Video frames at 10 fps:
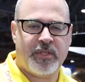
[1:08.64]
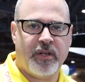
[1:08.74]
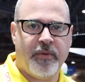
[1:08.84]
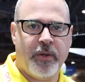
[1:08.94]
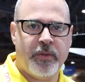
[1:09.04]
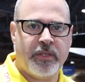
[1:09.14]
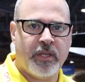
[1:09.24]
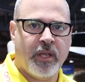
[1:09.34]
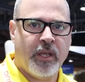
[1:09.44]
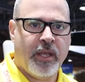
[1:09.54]

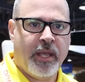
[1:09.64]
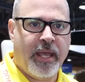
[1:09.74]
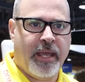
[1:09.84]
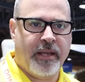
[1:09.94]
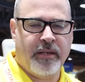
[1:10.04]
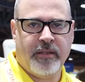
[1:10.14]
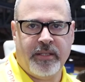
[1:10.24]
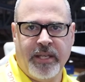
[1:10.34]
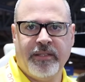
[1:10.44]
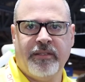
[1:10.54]
servos and
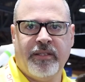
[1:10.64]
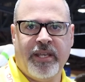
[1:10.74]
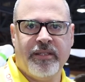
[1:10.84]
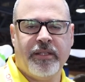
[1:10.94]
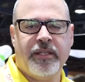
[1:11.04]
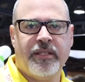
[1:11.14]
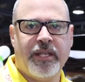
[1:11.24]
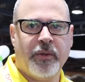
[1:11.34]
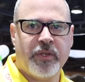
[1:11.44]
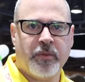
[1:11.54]
is easily
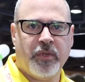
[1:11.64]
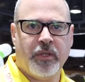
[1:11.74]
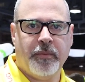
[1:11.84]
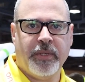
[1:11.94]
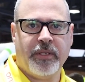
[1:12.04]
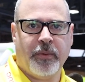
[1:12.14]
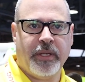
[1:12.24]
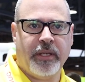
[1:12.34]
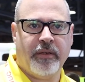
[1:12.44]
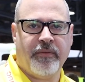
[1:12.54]
distinguishable
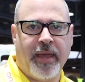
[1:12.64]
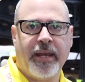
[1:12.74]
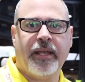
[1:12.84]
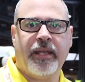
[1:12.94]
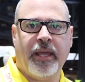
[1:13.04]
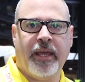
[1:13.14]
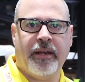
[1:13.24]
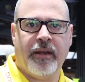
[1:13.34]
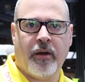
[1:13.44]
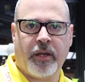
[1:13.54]
between FANUC
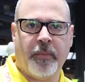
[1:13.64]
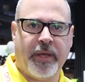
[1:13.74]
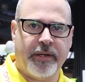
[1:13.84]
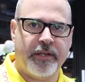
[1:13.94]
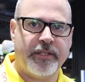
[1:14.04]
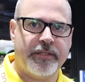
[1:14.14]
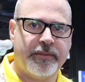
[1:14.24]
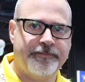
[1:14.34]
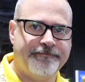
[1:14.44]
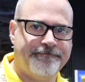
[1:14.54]
and our competitors.